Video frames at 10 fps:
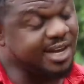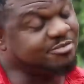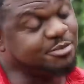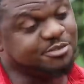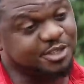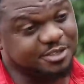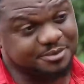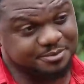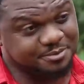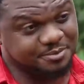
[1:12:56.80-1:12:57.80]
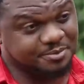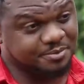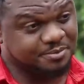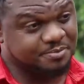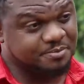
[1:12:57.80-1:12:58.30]
have moved on.
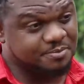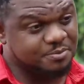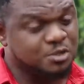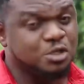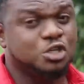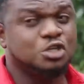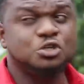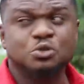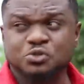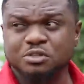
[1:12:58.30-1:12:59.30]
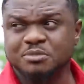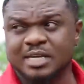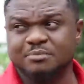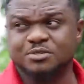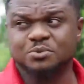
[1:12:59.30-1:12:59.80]
You know,
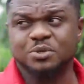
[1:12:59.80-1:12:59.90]
sometimes